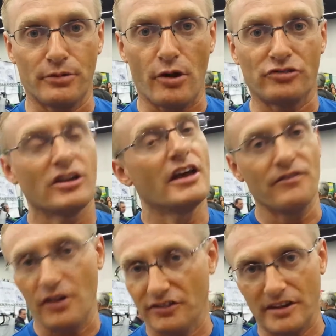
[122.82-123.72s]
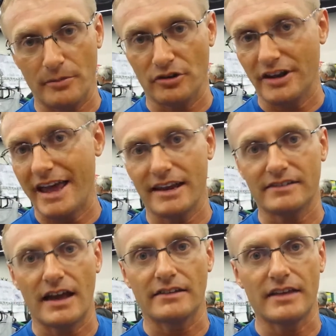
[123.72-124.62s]
approach, very similar to
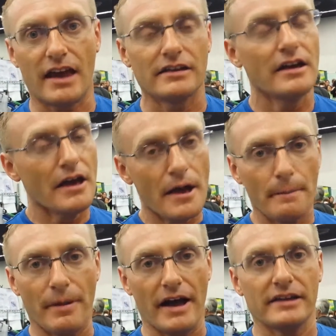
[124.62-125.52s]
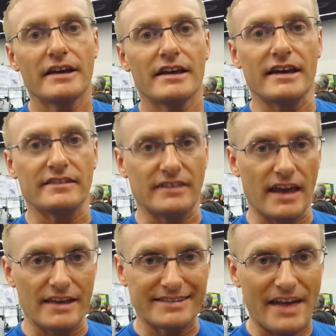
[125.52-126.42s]
eighty ten ten, but it's
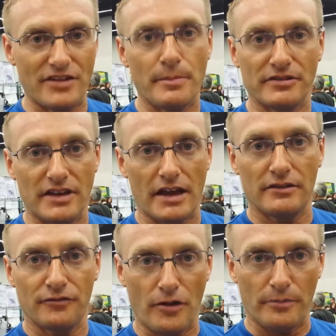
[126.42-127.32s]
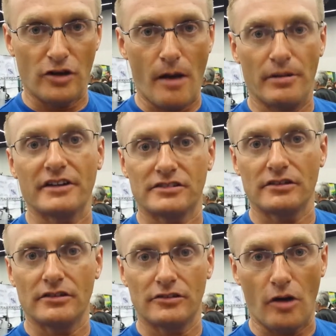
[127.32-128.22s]
a seventy percent from
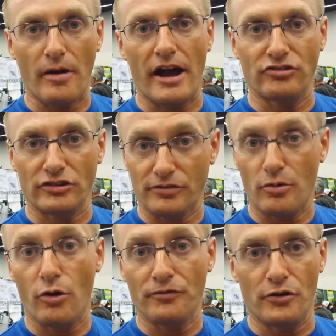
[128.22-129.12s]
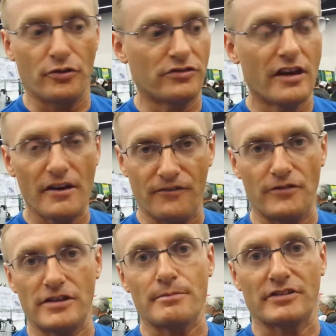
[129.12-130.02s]
complex carbohydrates from whole foods,
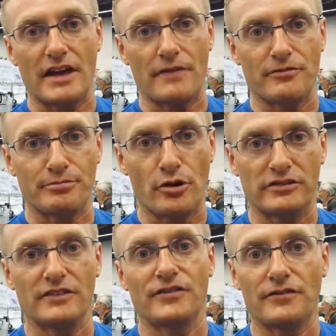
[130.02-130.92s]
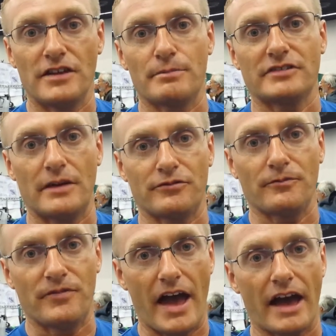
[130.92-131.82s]
fifteen percent from protein, fifteen percent
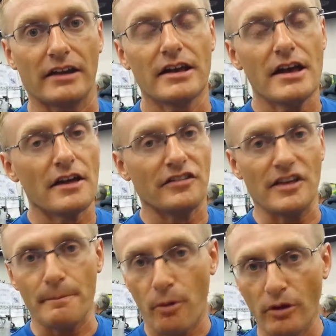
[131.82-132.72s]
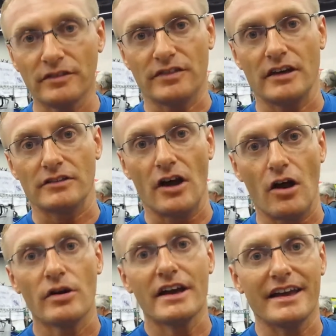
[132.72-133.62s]
from fat. The important thing
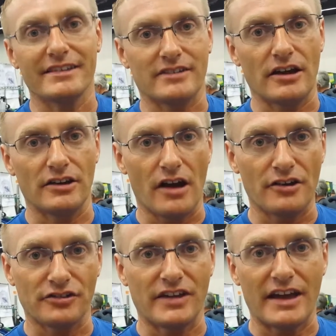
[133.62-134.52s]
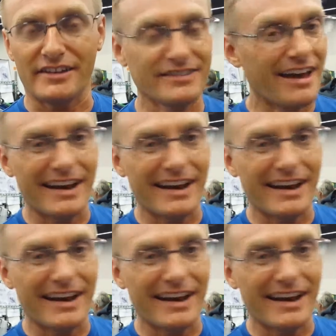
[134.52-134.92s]
though is to un understand it's